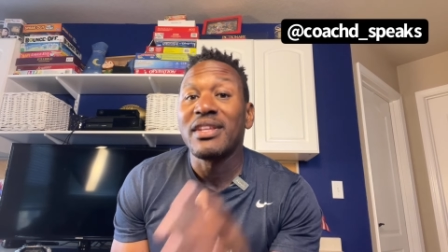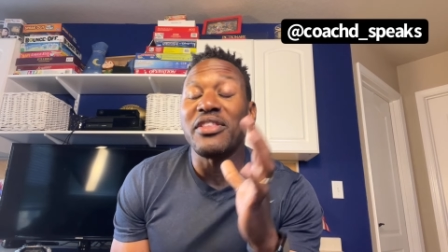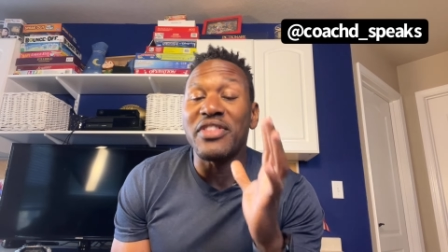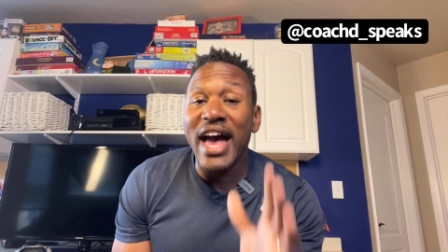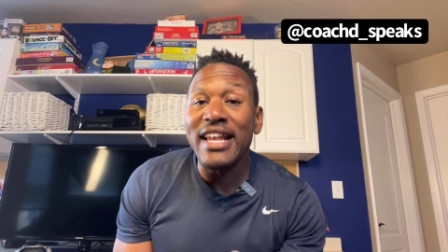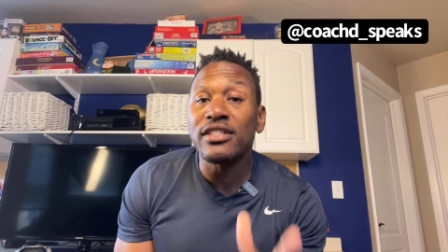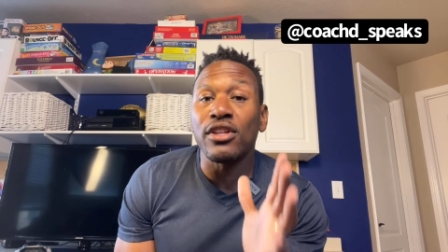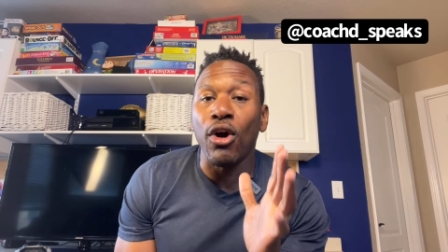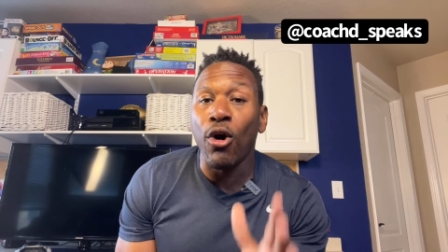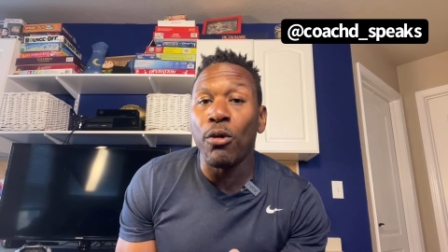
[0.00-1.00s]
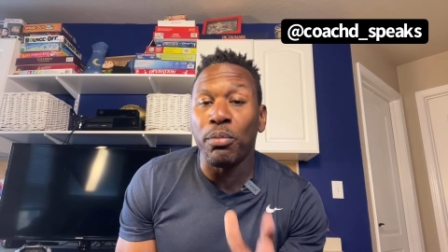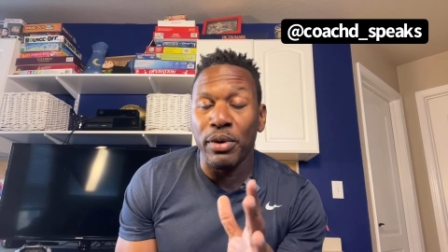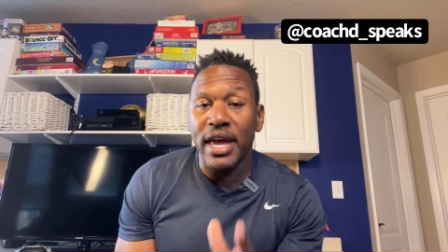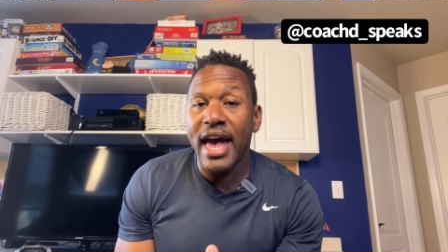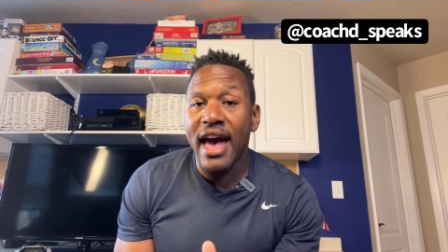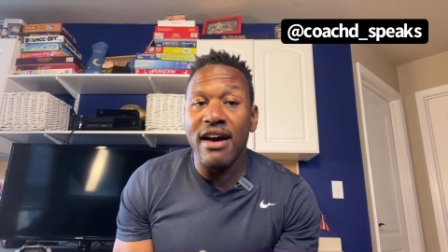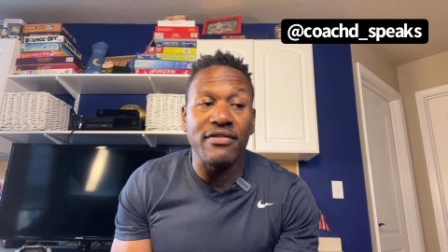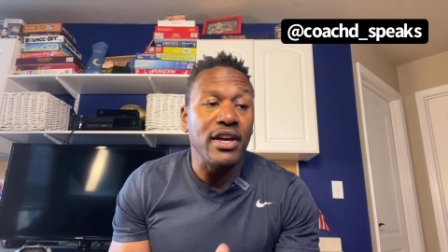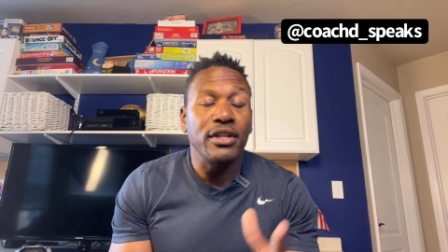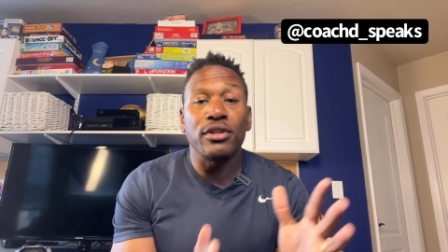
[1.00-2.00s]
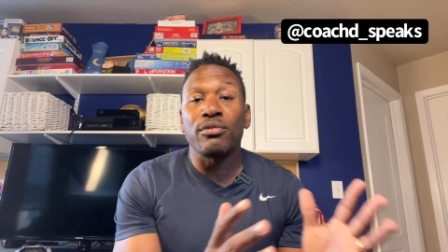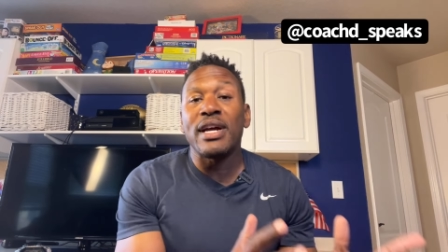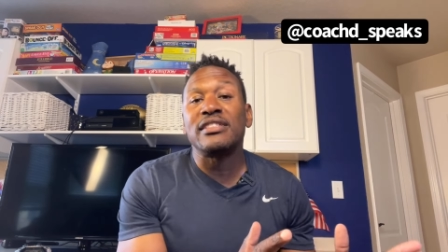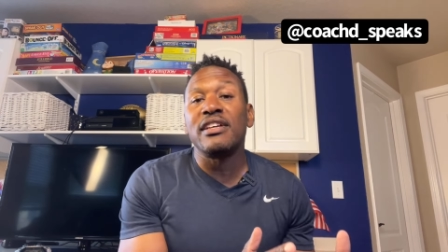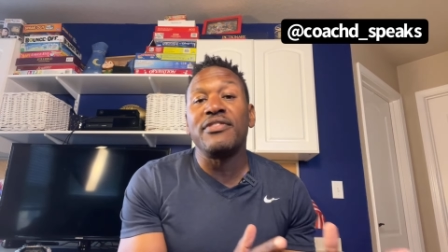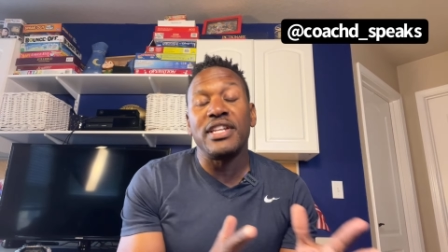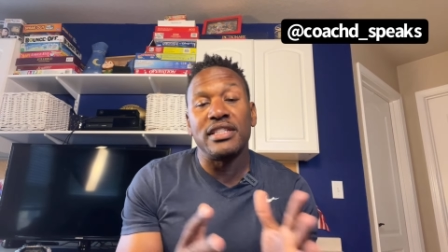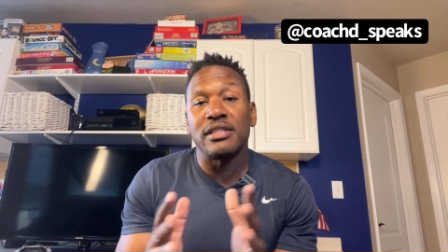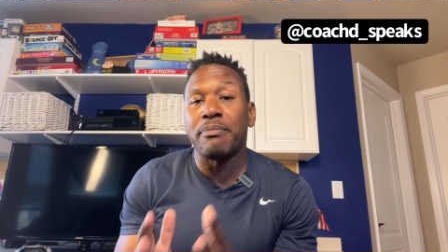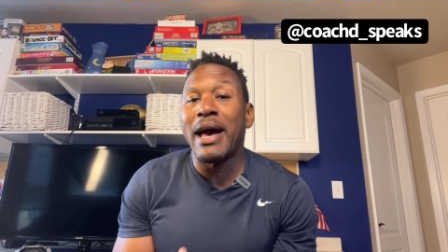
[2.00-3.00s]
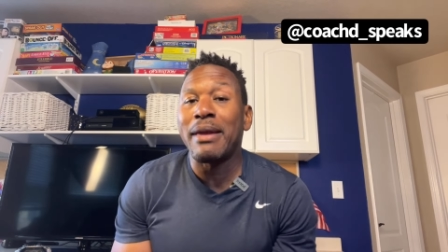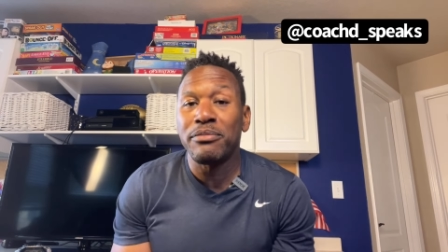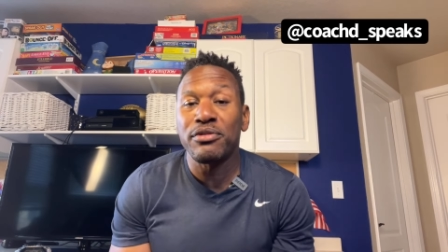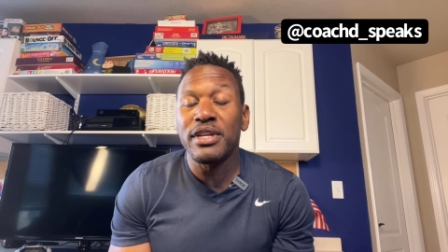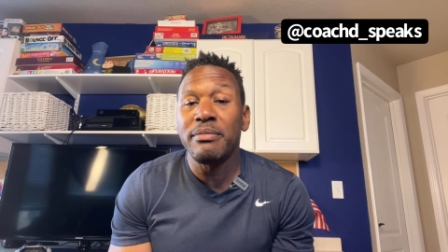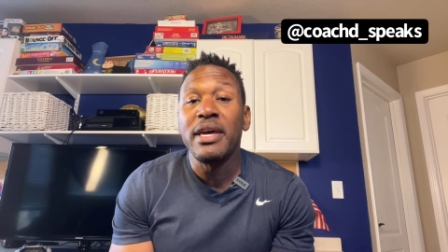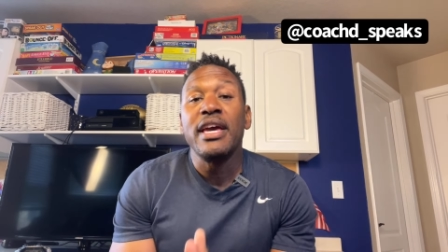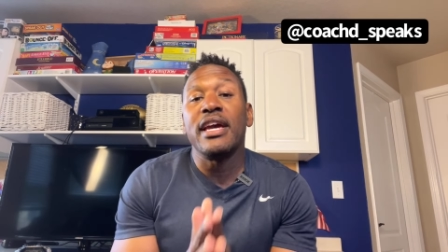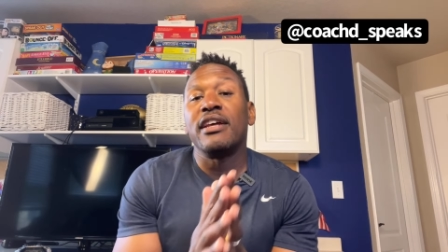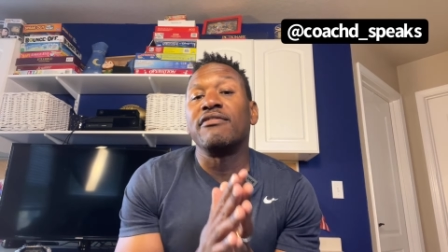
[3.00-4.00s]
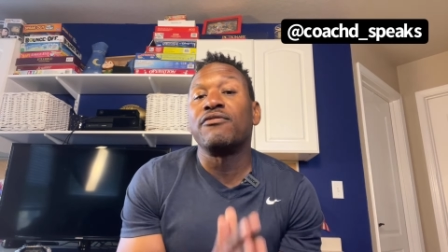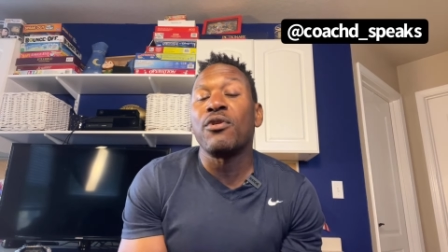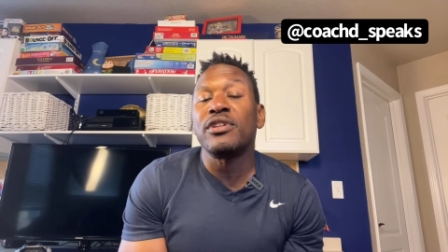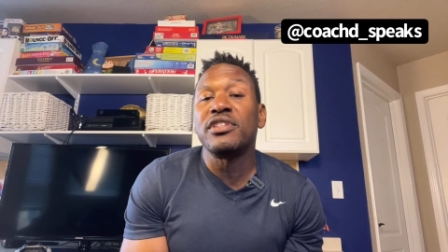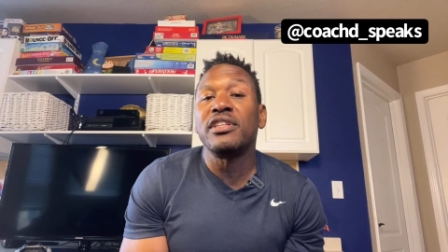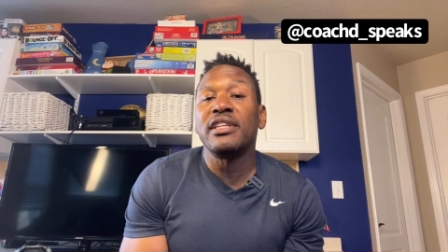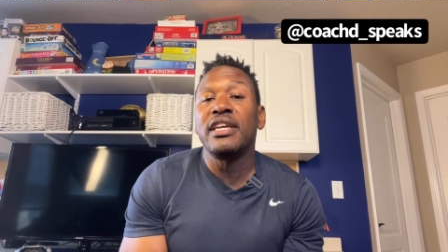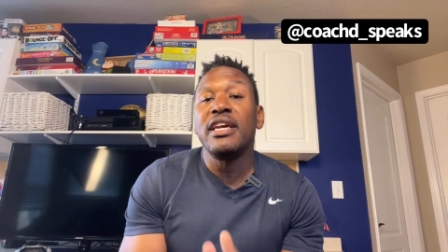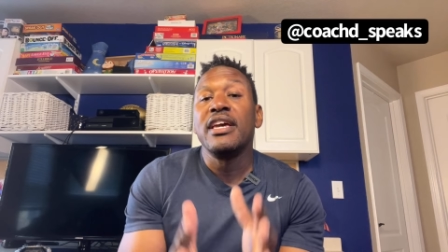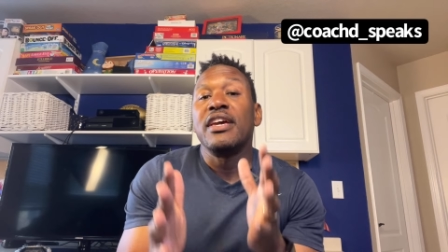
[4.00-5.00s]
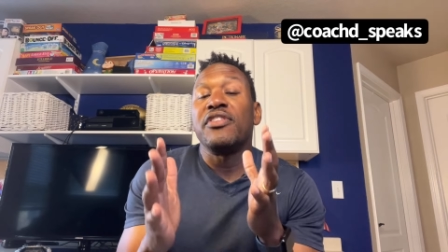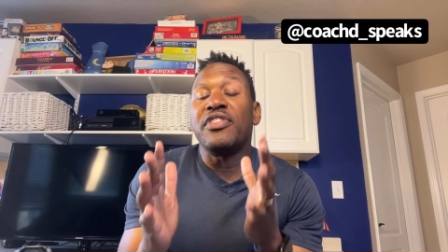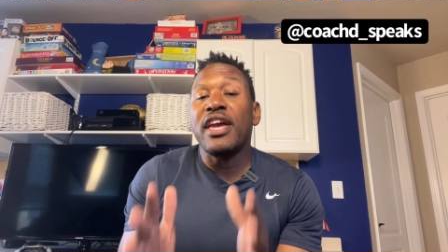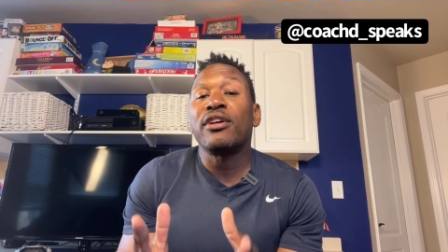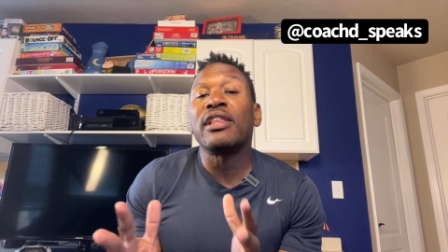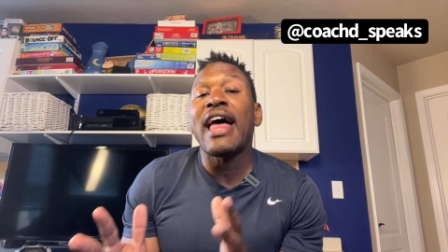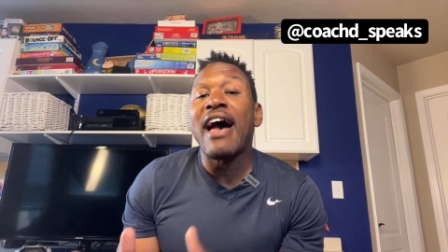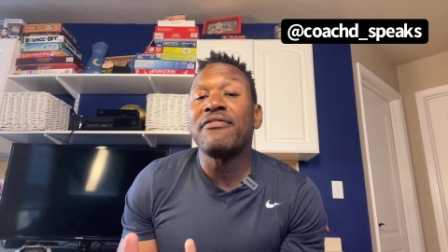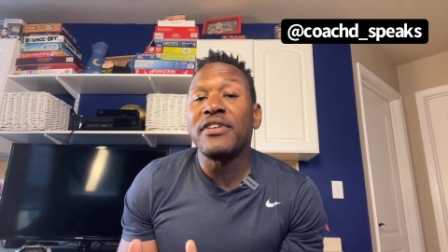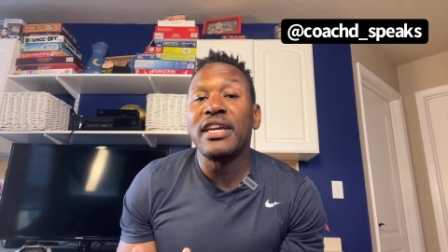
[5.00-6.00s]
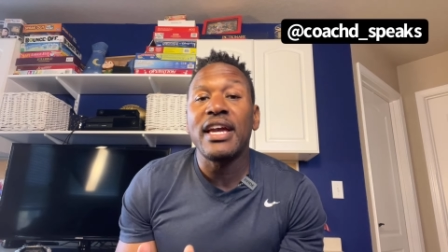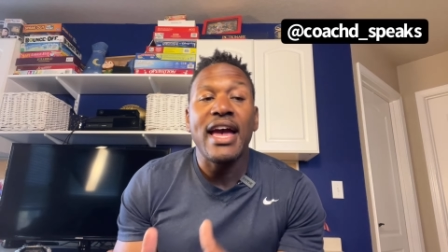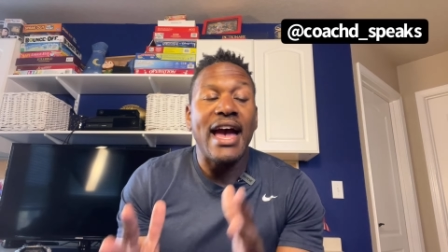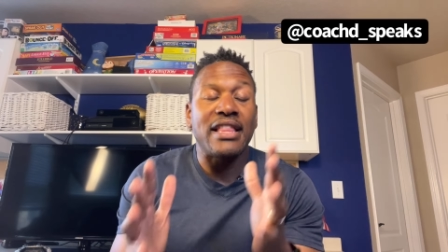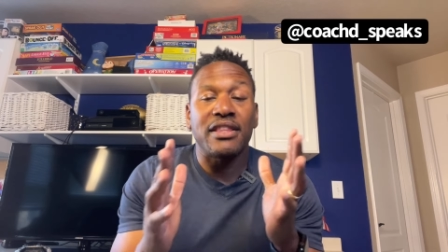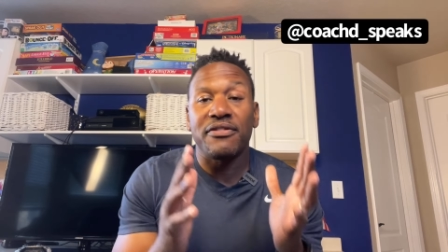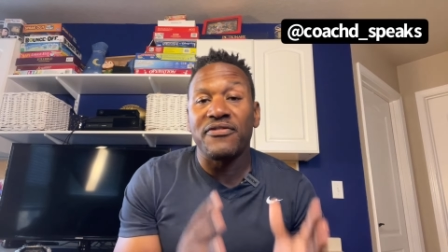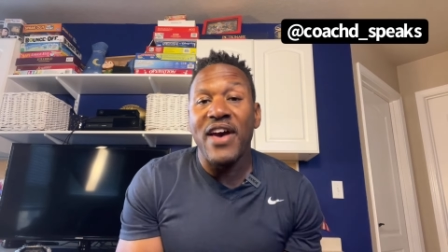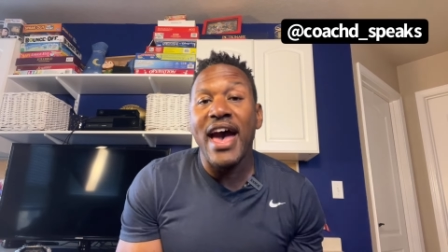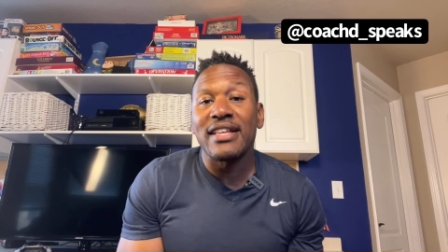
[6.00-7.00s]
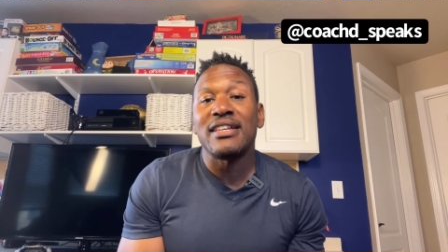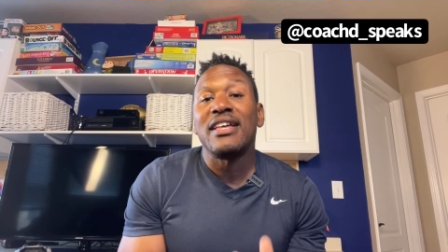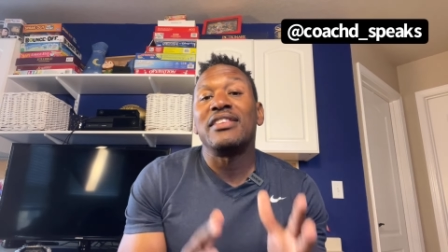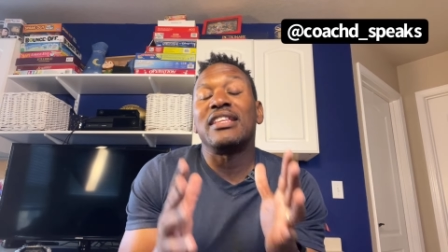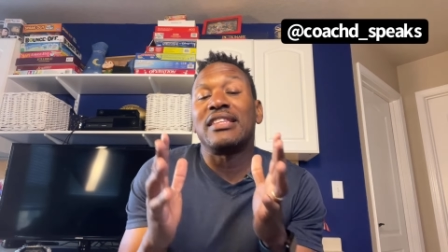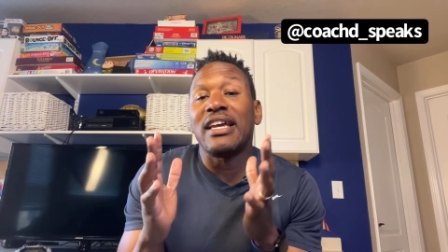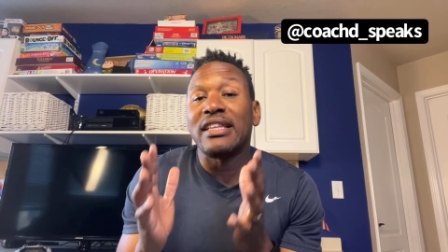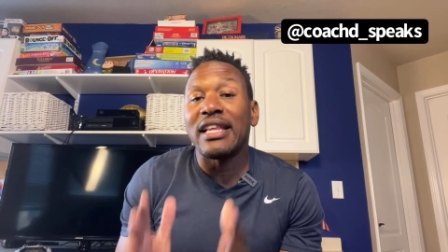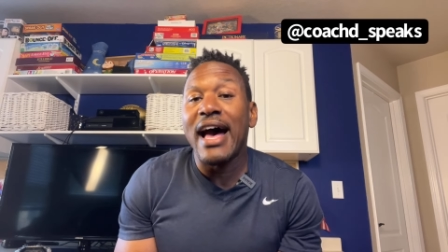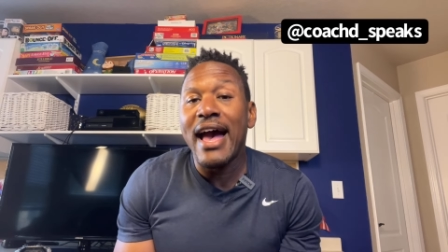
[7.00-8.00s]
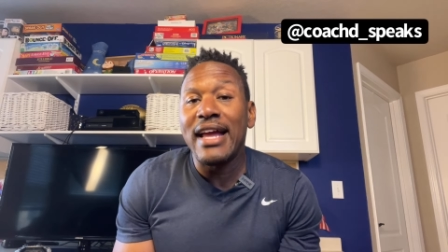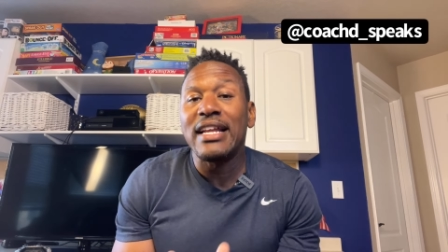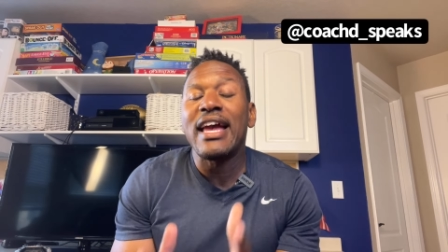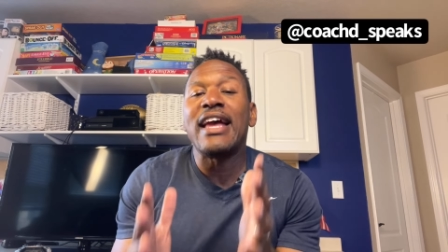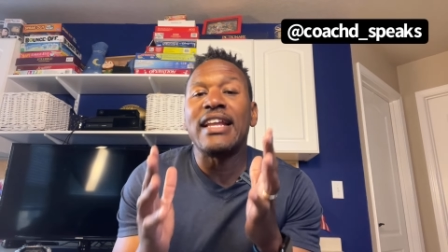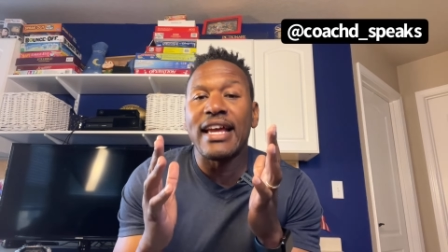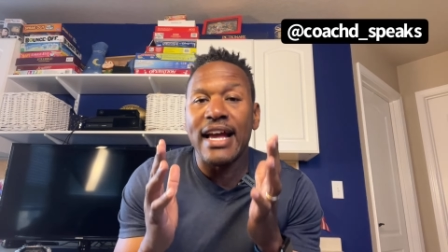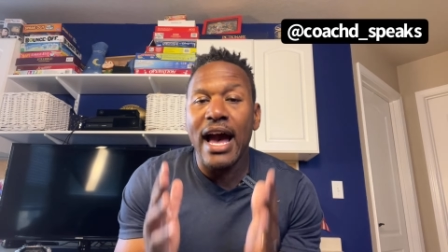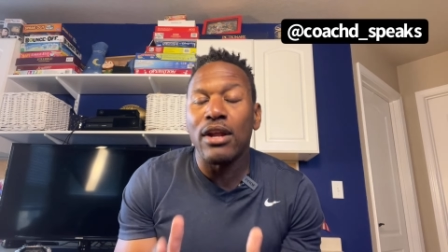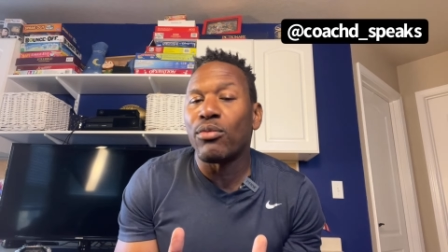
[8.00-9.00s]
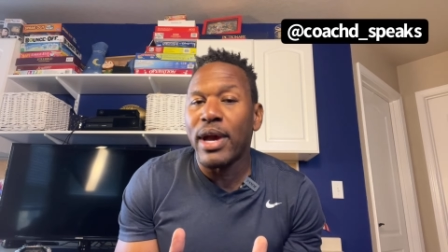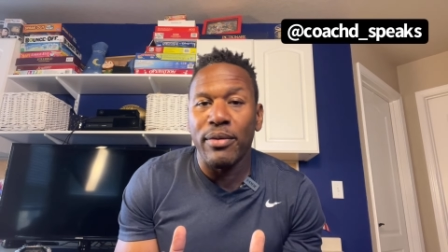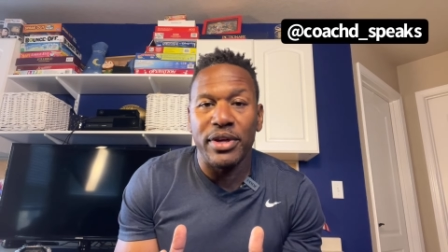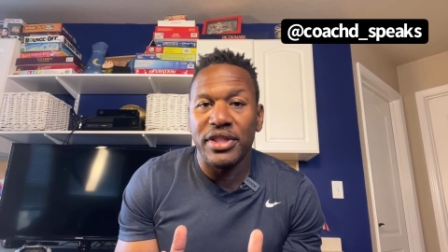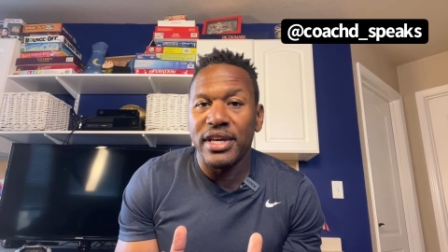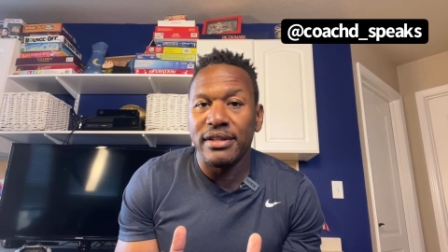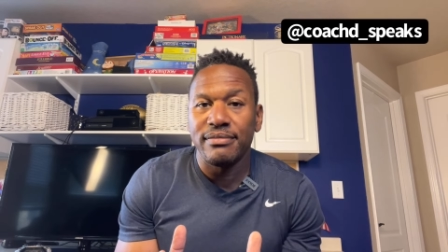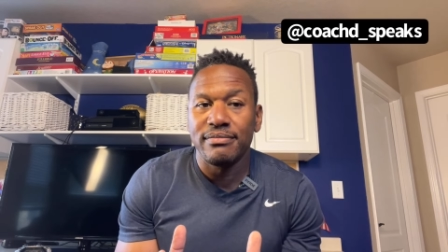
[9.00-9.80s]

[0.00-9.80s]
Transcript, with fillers: That is the hope we have. The rest of it is a pipe dream, and unfortunately, they are laughing at the fact that they lied and they got away with it.